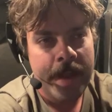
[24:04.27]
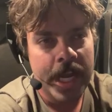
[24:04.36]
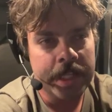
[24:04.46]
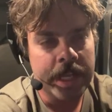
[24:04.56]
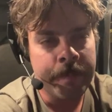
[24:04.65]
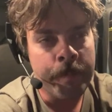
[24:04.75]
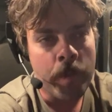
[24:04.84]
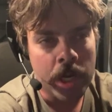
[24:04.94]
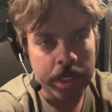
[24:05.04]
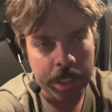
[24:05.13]
And then
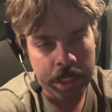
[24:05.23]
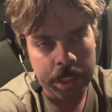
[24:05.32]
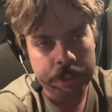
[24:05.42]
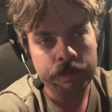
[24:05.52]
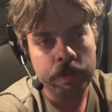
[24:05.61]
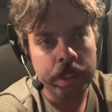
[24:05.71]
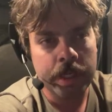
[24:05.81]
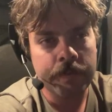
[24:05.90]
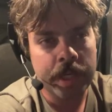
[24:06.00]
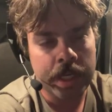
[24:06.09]
Monday next week
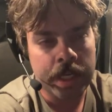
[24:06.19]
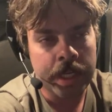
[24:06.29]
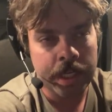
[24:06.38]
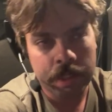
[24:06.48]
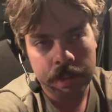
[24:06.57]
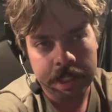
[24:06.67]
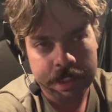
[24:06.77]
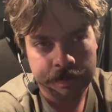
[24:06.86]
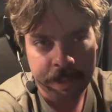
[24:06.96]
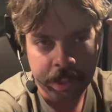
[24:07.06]
I've got Nick
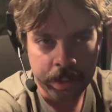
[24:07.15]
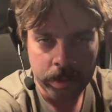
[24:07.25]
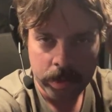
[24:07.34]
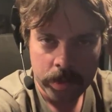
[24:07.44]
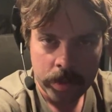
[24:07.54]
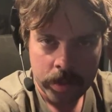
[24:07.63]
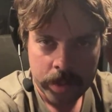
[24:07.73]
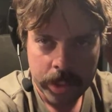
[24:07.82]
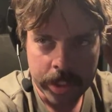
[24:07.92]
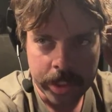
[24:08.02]
Gillespie.
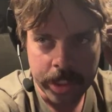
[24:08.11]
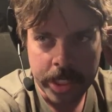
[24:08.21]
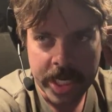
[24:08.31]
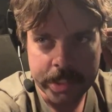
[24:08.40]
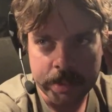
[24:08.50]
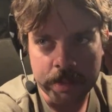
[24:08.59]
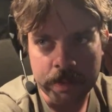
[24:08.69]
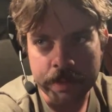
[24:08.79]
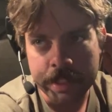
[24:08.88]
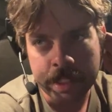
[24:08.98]
And then next
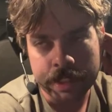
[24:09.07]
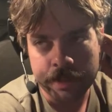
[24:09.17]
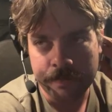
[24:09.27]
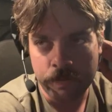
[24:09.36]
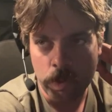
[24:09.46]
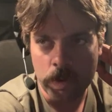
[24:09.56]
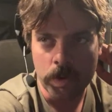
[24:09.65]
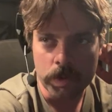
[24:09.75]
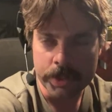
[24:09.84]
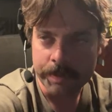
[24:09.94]
Thursday is the Four
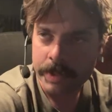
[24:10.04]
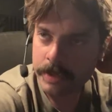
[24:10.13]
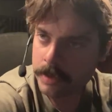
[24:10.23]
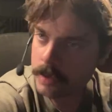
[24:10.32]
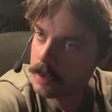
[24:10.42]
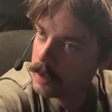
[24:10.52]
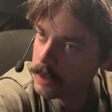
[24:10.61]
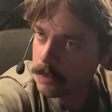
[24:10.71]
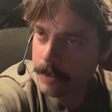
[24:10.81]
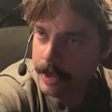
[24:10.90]
Horsemen
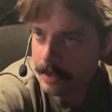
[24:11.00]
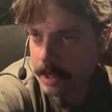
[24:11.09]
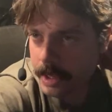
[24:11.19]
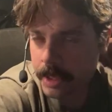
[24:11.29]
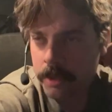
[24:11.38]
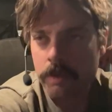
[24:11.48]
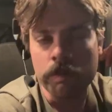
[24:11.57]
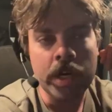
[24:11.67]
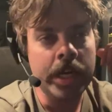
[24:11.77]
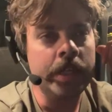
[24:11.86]
with
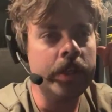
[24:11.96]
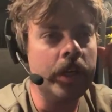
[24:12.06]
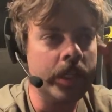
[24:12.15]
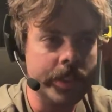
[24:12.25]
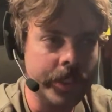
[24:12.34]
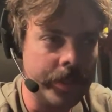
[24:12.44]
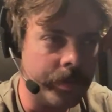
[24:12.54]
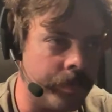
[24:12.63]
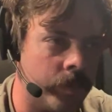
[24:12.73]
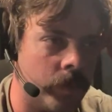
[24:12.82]
Ryan
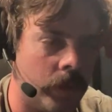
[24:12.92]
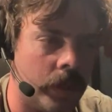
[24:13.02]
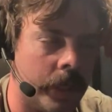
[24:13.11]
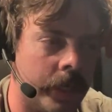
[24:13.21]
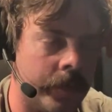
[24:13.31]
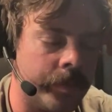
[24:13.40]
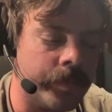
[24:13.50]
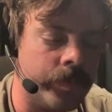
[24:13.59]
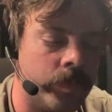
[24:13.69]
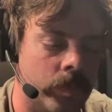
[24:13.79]
Dawson,
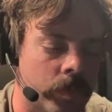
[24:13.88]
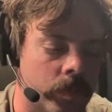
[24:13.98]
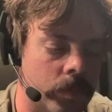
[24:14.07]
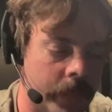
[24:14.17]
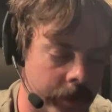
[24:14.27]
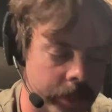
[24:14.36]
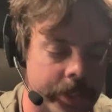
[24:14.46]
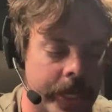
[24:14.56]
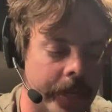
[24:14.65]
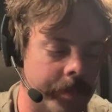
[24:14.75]
um, Eric
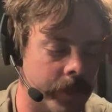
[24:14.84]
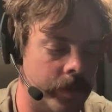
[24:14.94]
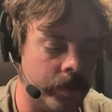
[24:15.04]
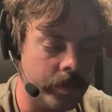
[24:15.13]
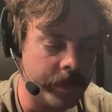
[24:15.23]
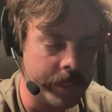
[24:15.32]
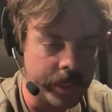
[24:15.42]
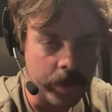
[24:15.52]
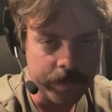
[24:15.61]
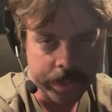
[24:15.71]
Jackman,
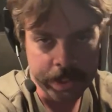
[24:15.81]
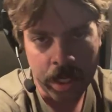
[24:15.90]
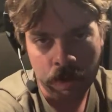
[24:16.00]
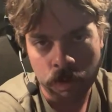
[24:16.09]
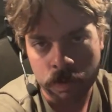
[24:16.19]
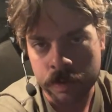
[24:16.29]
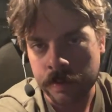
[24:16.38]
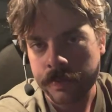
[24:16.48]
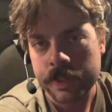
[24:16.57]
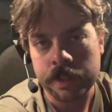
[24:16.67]
myself, and Scott
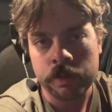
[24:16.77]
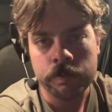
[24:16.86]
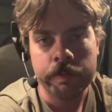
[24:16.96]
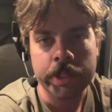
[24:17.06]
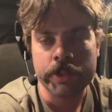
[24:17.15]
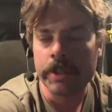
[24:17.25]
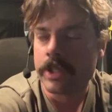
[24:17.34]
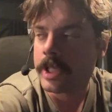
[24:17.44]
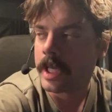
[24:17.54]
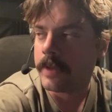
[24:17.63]
Horton. So make sure you
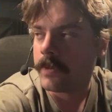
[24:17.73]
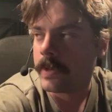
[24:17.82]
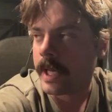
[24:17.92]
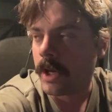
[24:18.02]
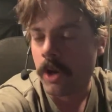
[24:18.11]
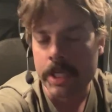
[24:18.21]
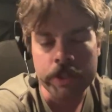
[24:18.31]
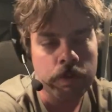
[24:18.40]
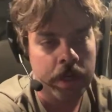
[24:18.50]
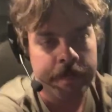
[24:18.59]
check in for that. Oh, I do
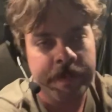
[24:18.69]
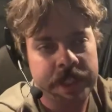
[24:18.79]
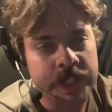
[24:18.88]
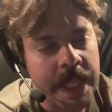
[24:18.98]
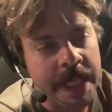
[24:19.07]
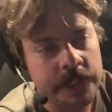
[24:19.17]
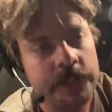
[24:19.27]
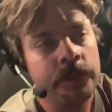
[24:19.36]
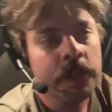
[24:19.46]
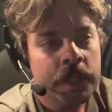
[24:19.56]
want to mention that too.